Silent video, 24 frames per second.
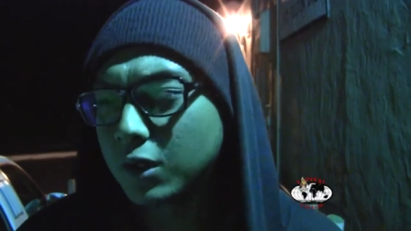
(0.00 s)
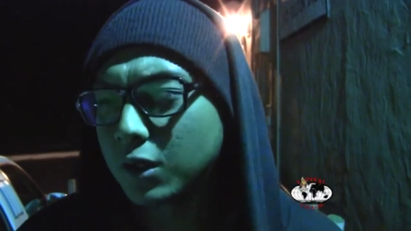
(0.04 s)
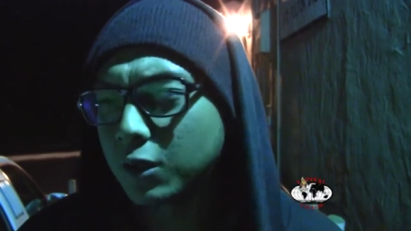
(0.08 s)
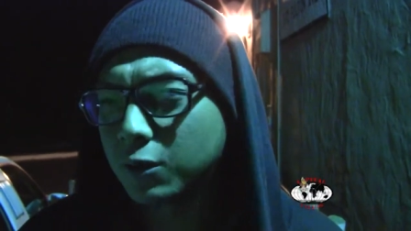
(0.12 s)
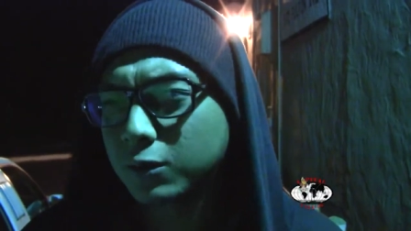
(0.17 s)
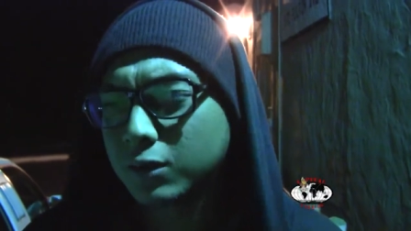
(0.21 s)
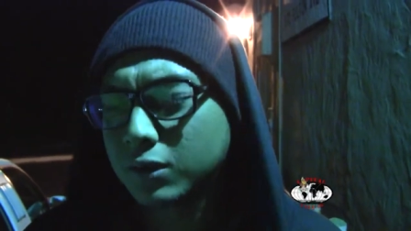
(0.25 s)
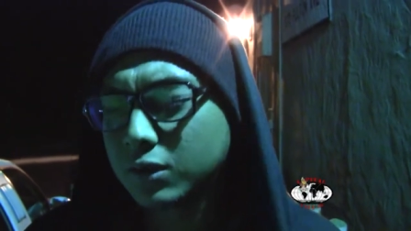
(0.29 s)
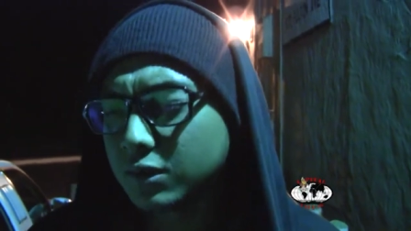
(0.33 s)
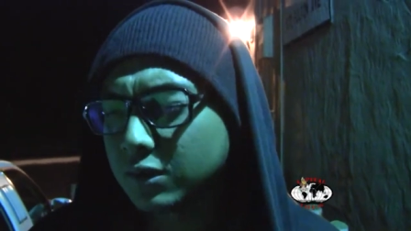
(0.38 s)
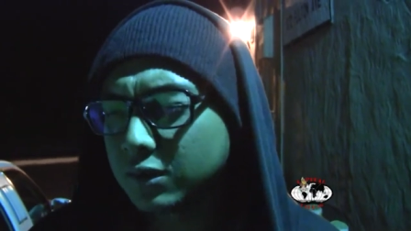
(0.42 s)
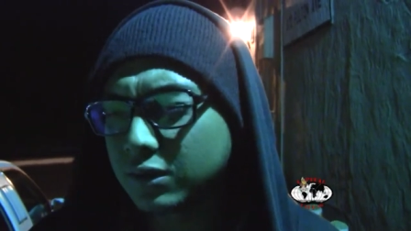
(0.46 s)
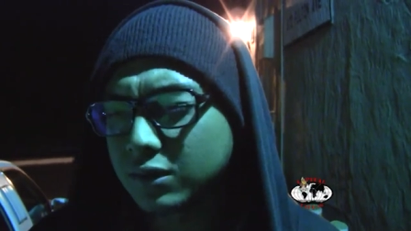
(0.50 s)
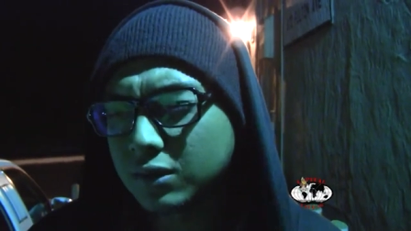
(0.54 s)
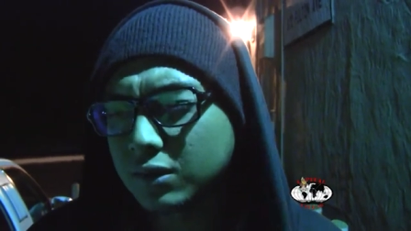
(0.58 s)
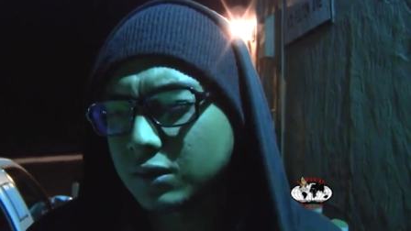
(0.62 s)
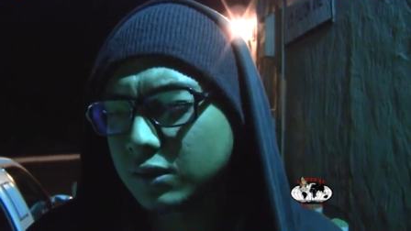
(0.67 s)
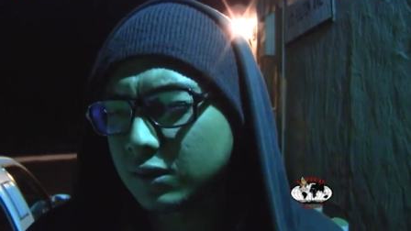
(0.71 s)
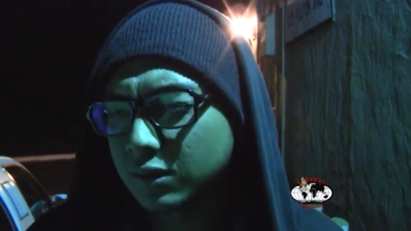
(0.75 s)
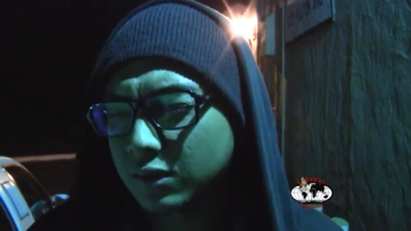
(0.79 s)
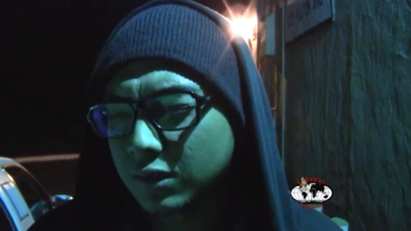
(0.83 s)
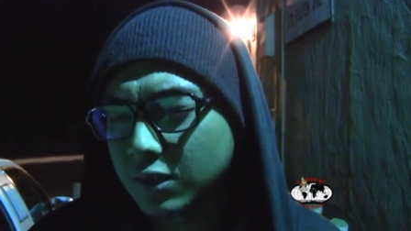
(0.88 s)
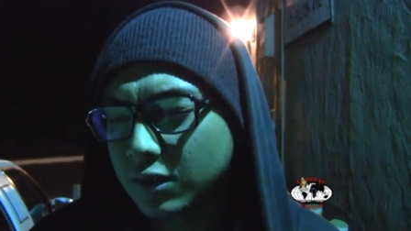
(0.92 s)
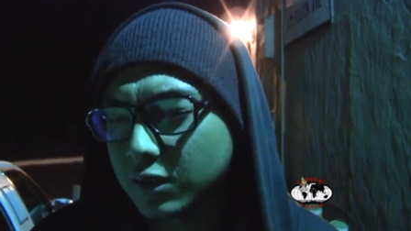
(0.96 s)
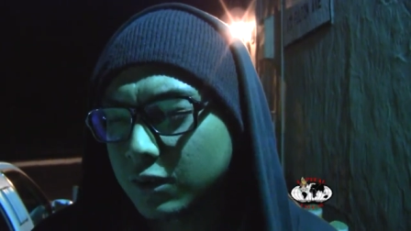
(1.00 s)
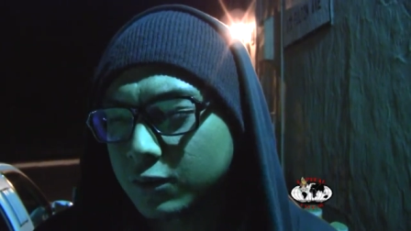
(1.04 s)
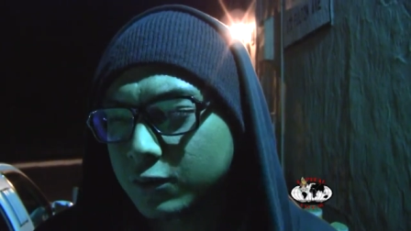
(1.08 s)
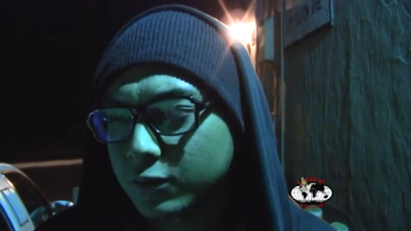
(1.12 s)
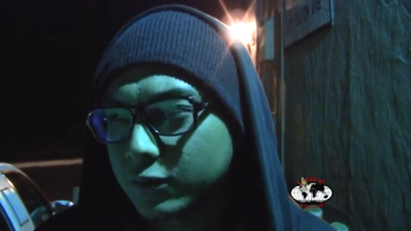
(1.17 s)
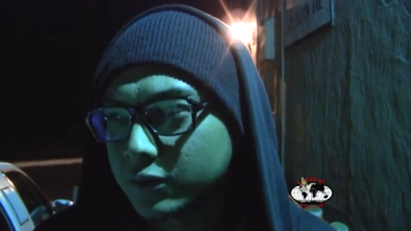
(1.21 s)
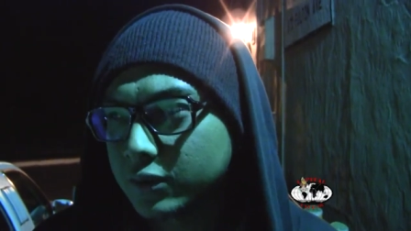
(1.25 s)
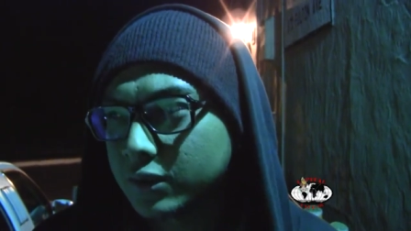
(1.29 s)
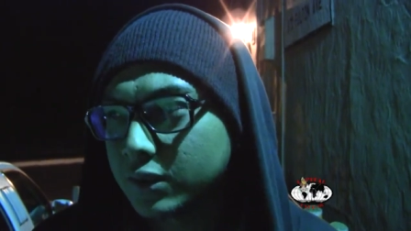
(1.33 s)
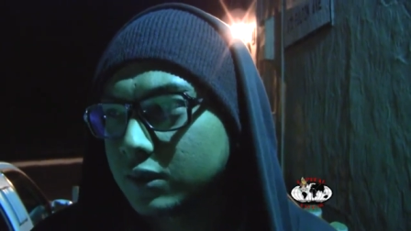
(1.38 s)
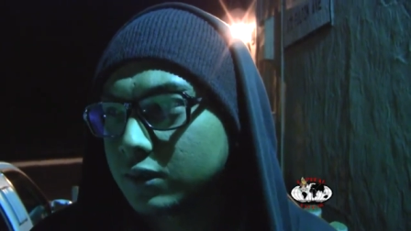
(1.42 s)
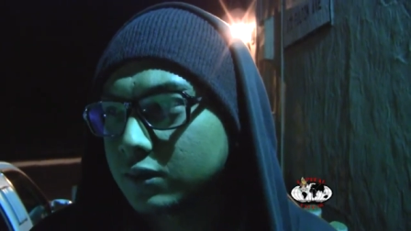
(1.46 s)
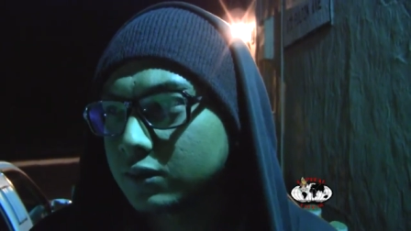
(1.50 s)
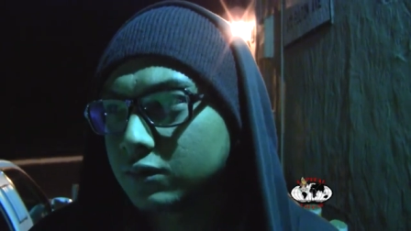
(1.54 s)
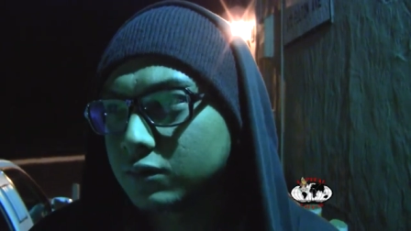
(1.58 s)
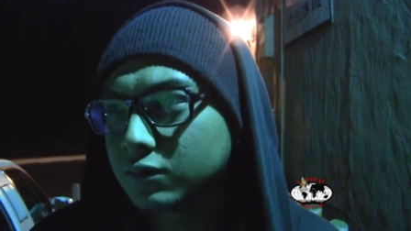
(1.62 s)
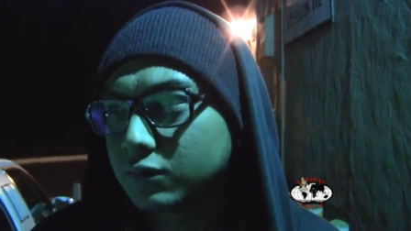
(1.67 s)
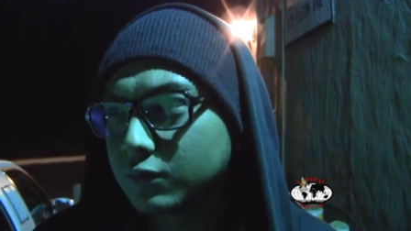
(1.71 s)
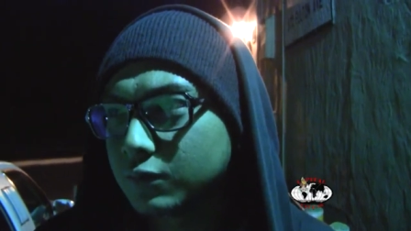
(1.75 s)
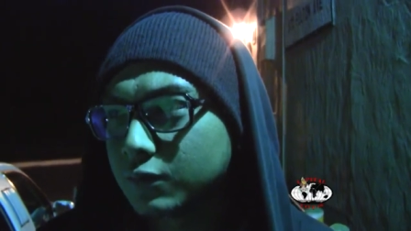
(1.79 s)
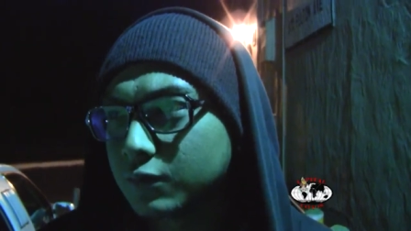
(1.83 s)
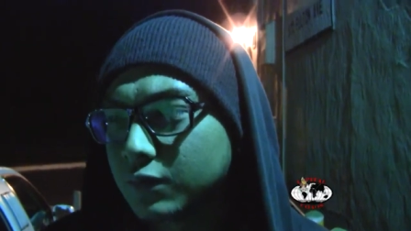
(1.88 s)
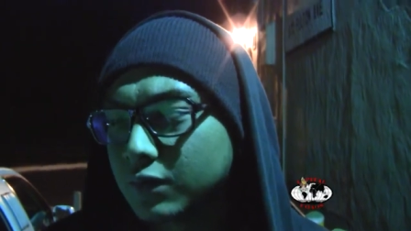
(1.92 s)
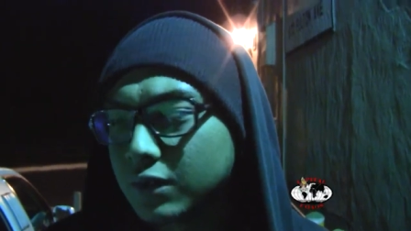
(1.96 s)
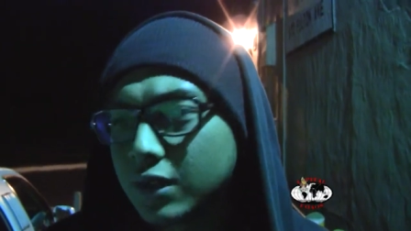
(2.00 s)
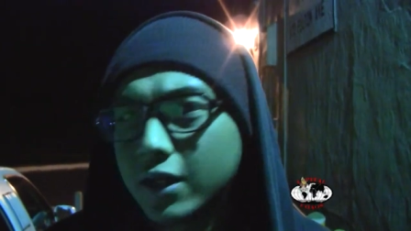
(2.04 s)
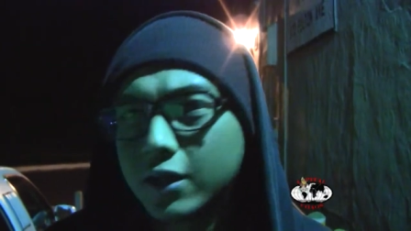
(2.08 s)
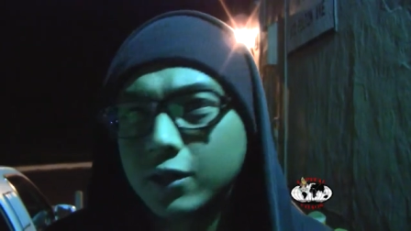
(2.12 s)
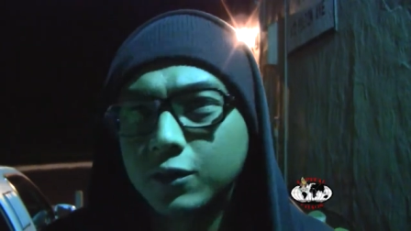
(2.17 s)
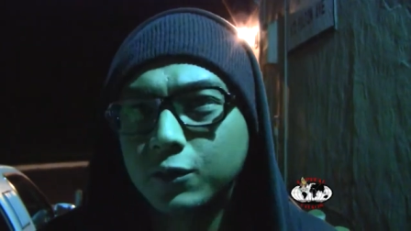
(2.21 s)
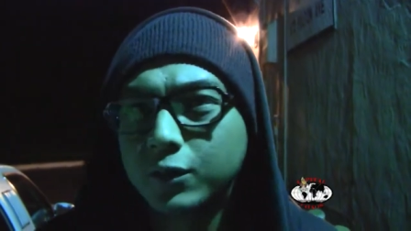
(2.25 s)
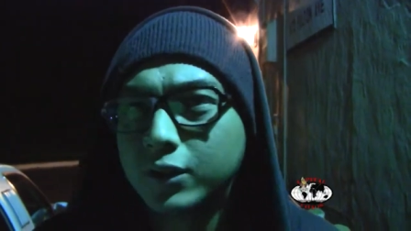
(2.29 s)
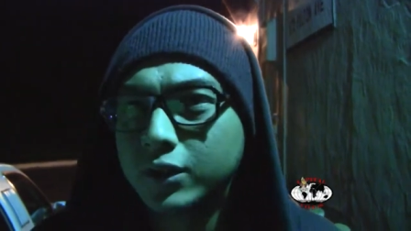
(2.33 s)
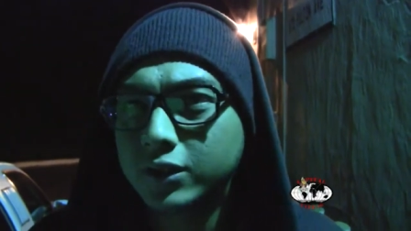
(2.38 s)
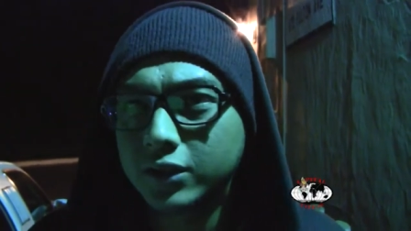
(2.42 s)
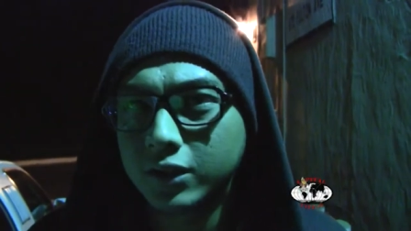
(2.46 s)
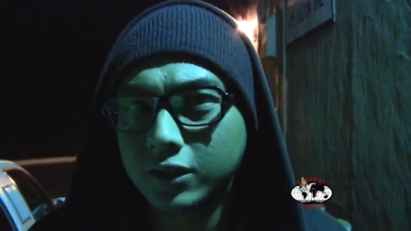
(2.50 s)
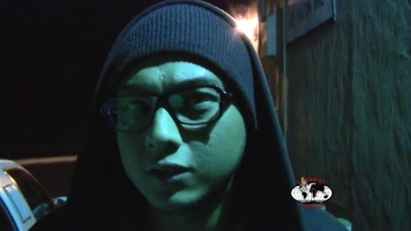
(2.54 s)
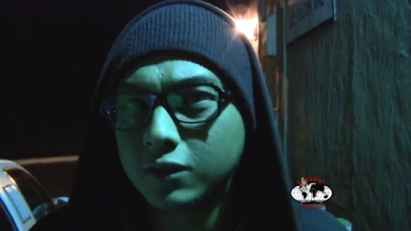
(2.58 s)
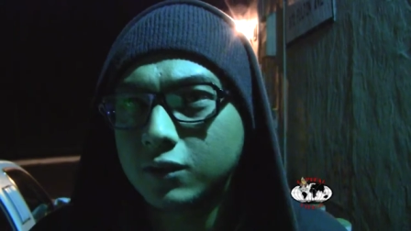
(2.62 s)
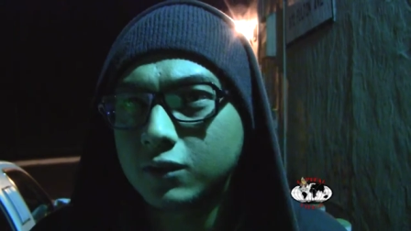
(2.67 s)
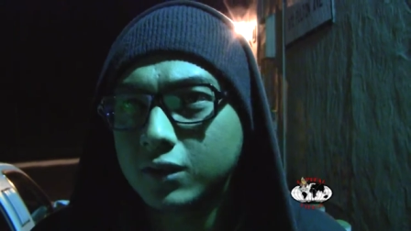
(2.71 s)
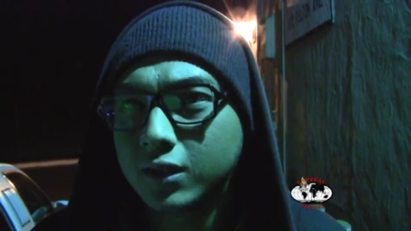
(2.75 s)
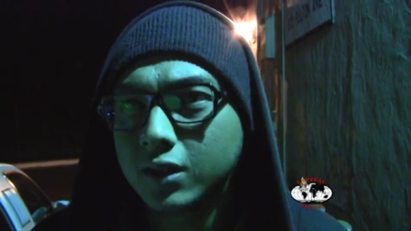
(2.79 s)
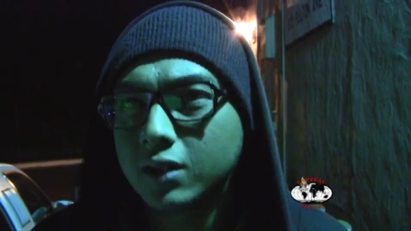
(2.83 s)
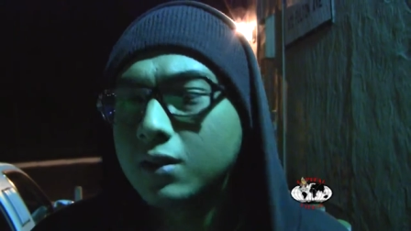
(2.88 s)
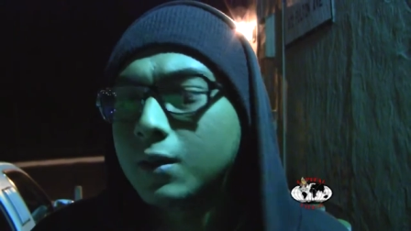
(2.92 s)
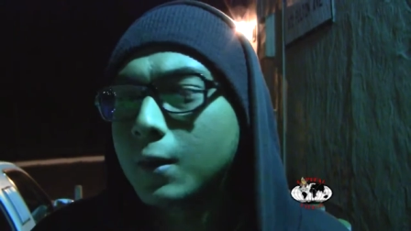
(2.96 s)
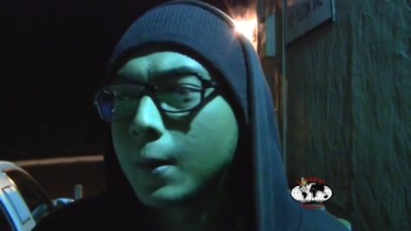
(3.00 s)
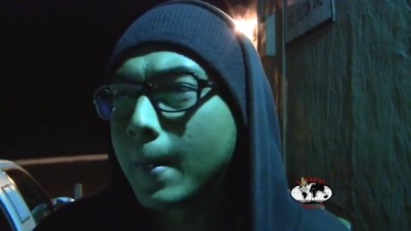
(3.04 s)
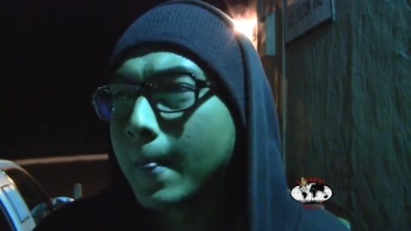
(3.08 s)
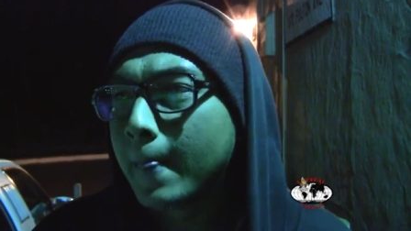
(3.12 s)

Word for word: our uh, how you say the language, language and, whatnot. and all that.